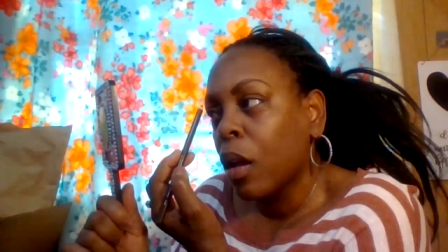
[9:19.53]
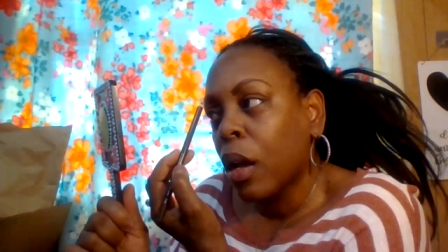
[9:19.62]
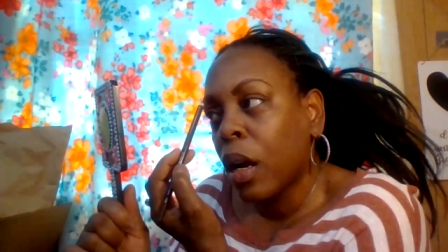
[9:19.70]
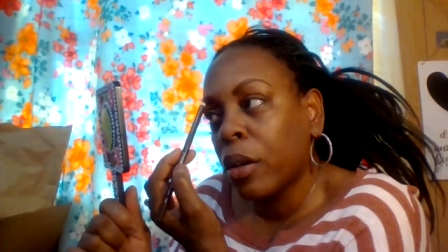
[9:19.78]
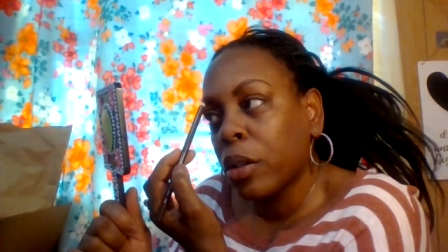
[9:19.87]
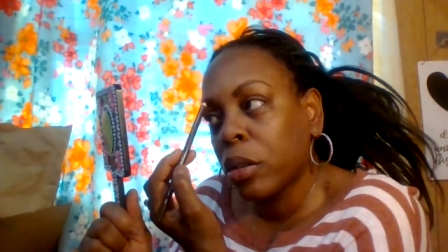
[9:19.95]

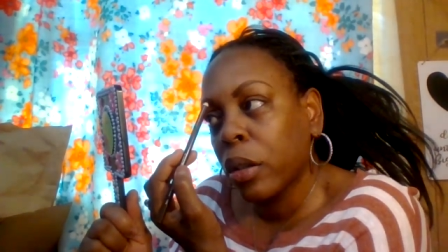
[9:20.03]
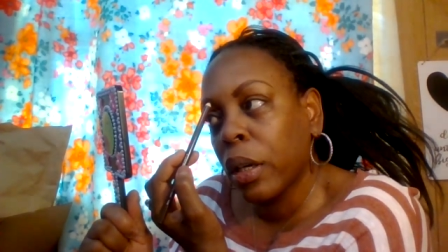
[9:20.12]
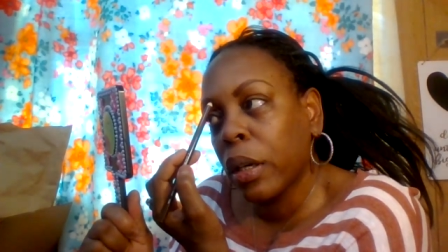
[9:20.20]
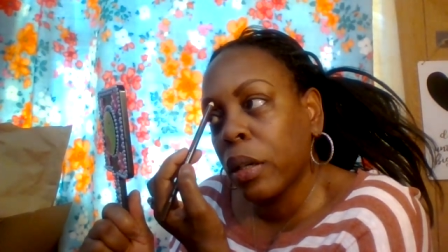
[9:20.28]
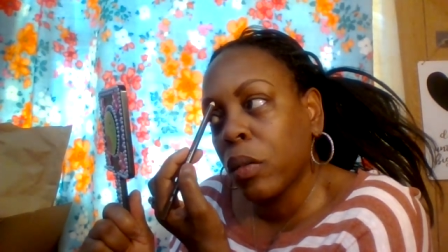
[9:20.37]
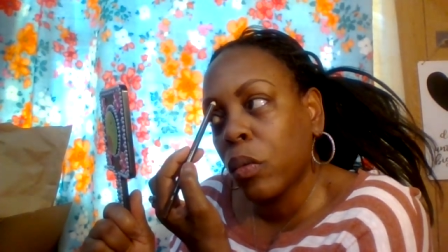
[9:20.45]
I'll show
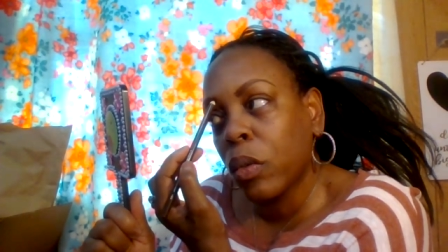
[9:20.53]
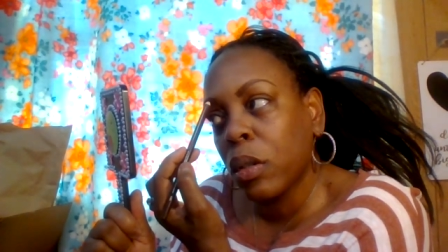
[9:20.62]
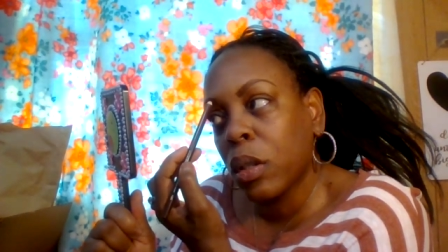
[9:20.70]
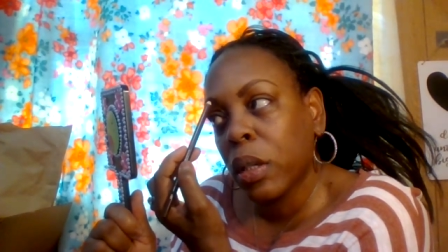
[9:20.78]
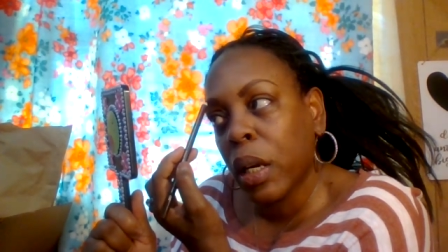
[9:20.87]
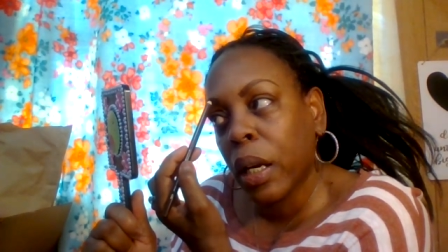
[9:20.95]
you in one
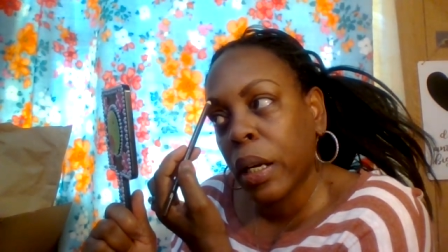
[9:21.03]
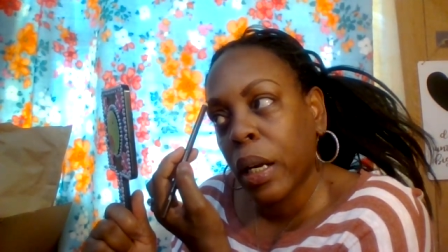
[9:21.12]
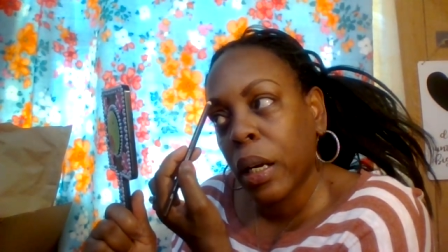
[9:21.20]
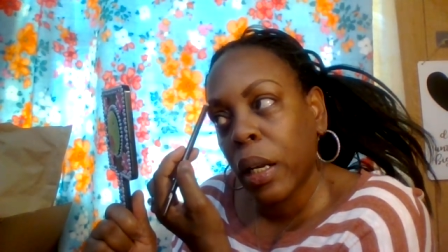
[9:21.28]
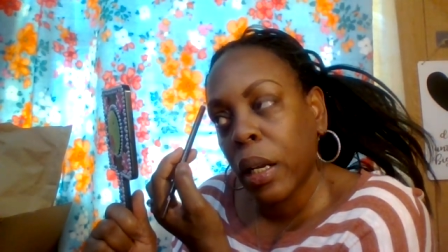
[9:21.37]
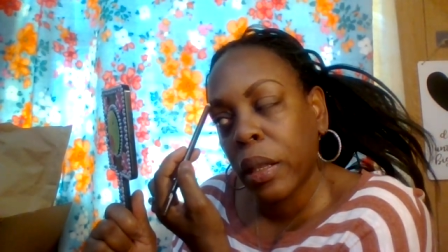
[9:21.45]
second how
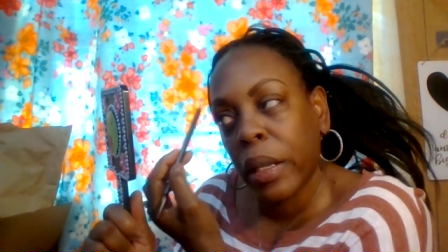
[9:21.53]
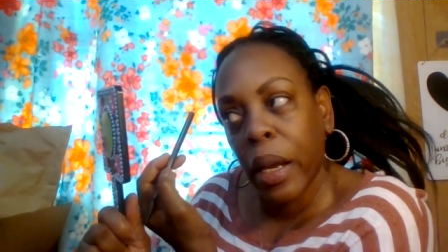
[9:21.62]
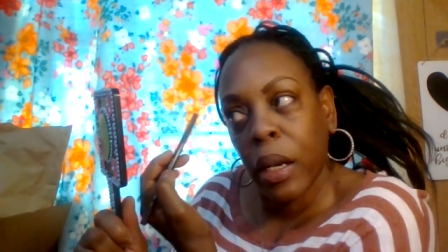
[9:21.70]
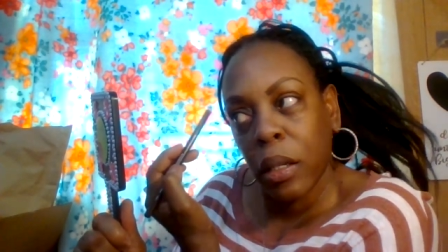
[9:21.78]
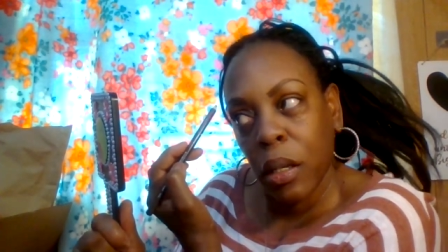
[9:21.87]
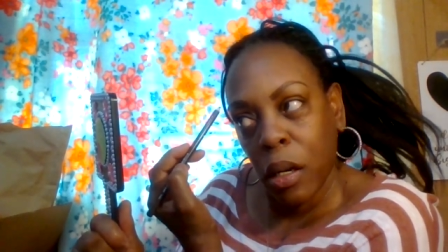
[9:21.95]
to get
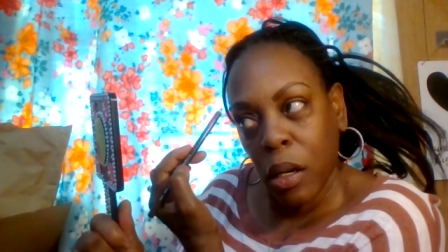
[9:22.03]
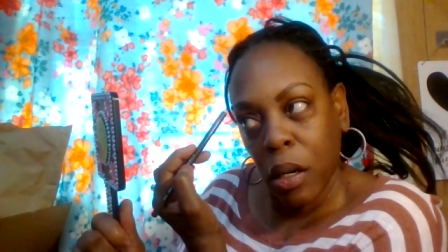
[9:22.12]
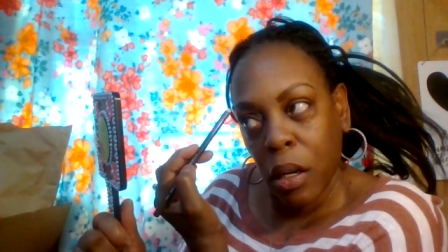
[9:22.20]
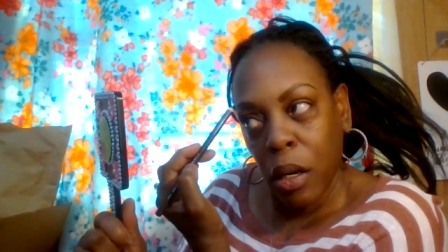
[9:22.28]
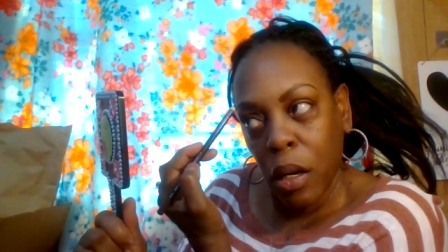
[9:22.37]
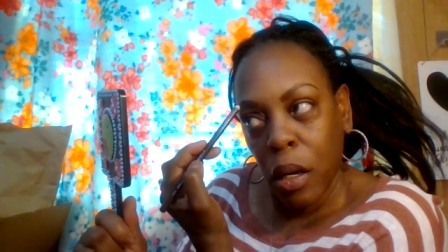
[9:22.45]
that
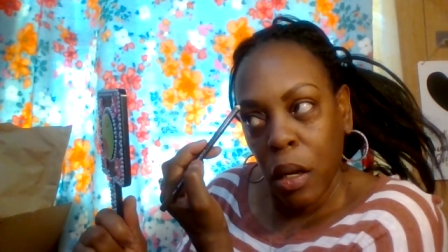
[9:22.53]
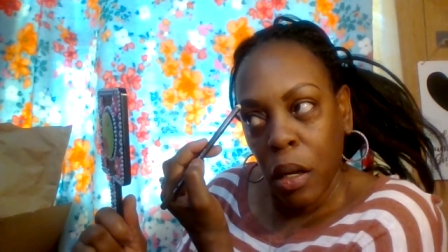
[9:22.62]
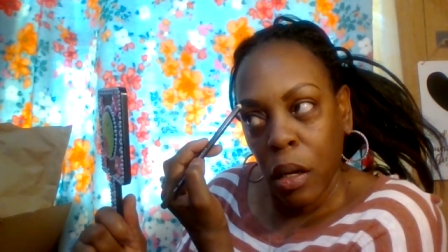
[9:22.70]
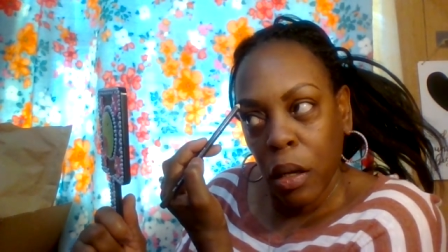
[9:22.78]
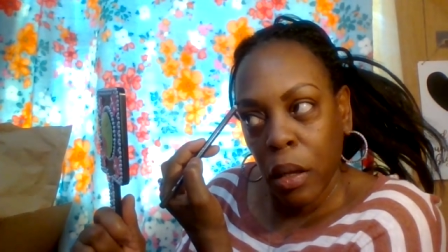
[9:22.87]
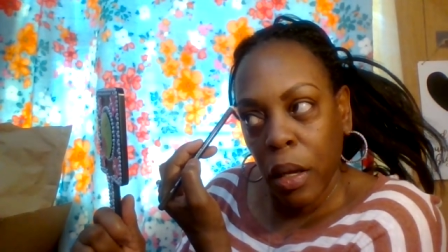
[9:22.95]

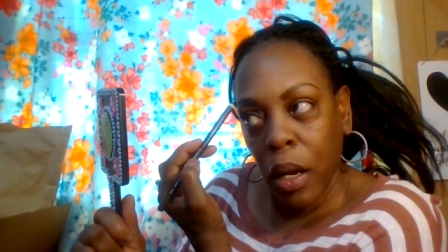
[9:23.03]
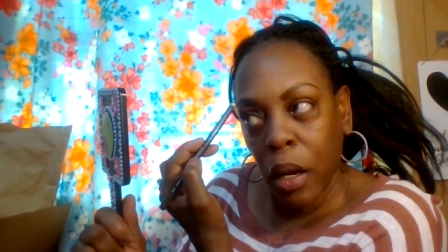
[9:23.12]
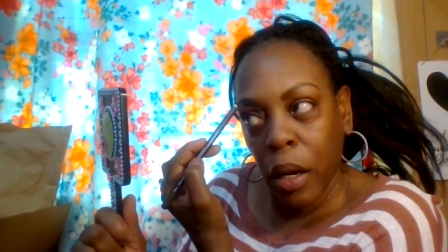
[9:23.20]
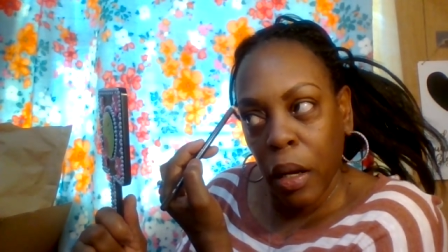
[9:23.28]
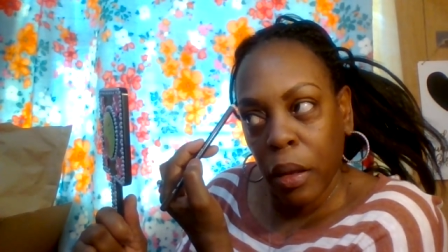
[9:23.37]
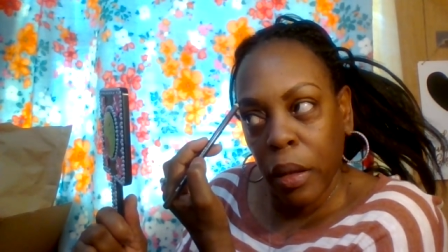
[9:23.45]
not
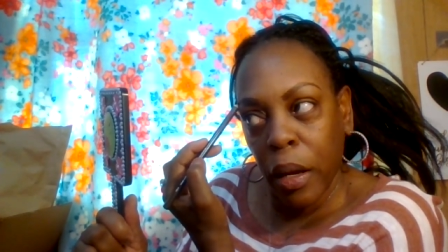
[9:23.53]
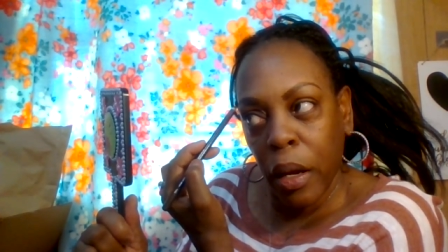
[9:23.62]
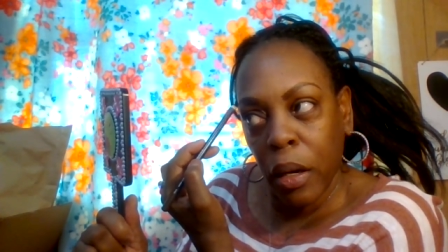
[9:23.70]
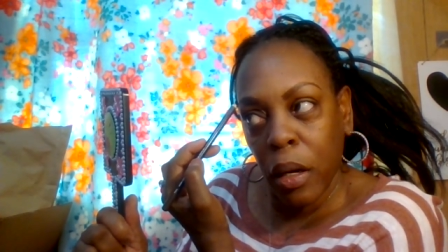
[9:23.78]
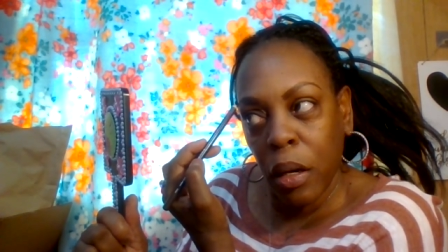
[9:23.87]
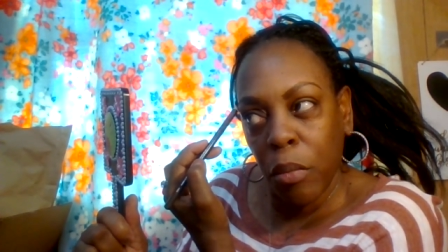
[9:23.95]
like
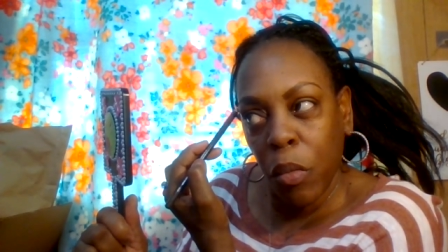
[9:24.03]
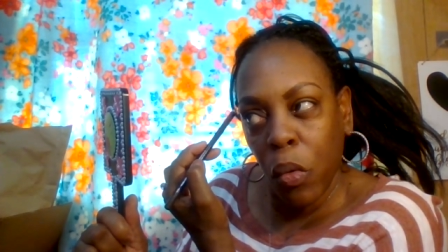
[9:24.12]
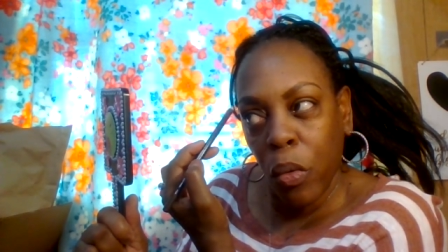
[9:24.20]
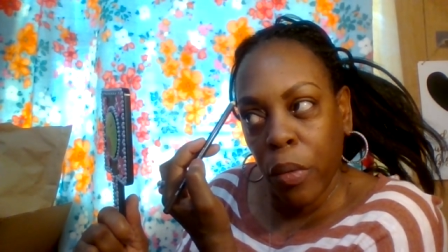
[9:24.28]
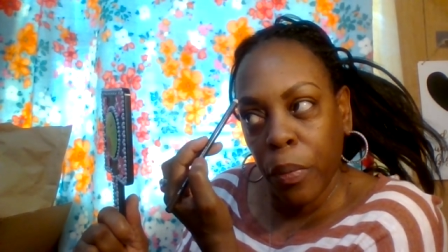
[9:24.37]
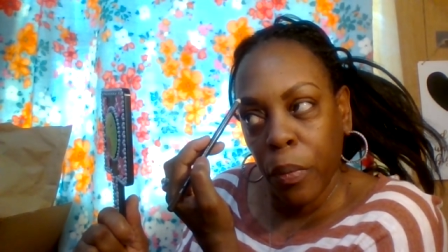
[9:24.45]
that
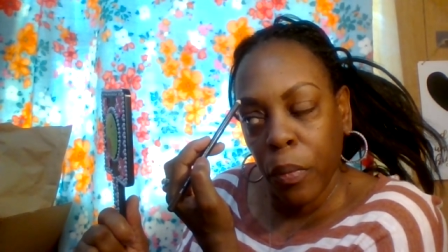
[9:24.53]
anymore